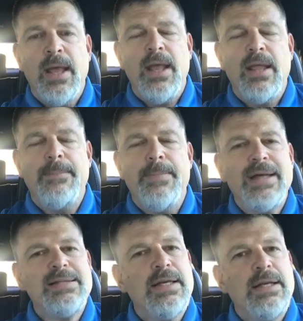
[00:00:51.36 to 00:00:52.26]
And the
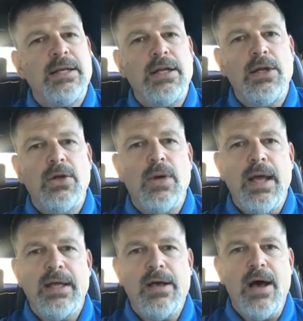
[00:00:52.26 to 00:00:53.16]
best thing to do,
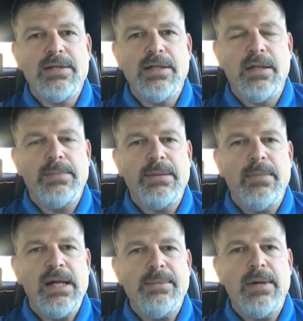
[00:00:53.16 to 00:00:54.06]
it costs a little bit of
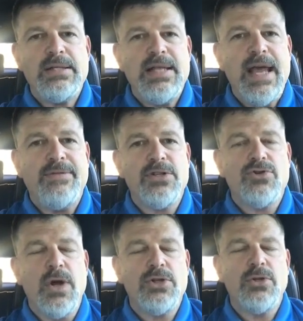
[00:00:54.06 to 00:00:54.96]
money, but is to have a
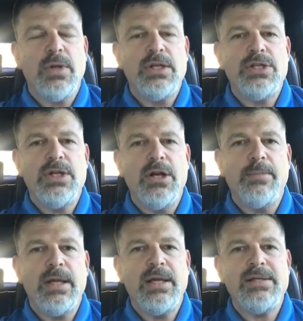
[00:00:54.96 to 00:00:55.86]
structural engineer,
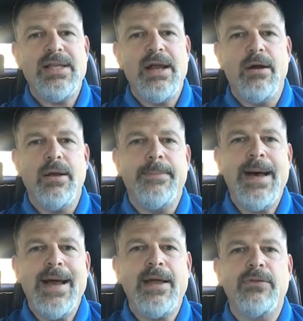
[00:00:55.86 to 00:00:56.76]
because they are
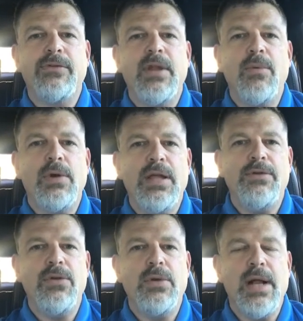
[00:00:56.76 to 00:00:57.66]
unbiased and will give
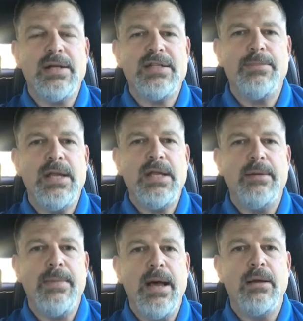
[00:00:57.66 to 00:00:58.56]
you an honest opinion
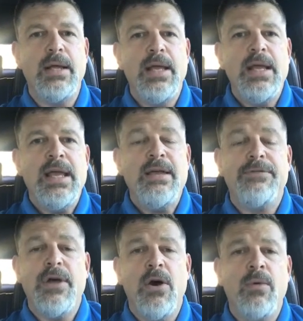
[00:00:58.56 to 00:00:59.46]
about if
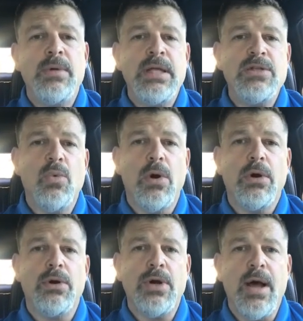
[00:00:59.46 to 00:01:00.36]
the home needs
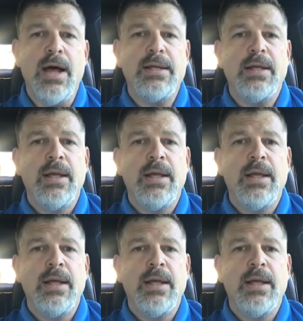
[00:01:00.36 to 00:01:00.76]
work or not.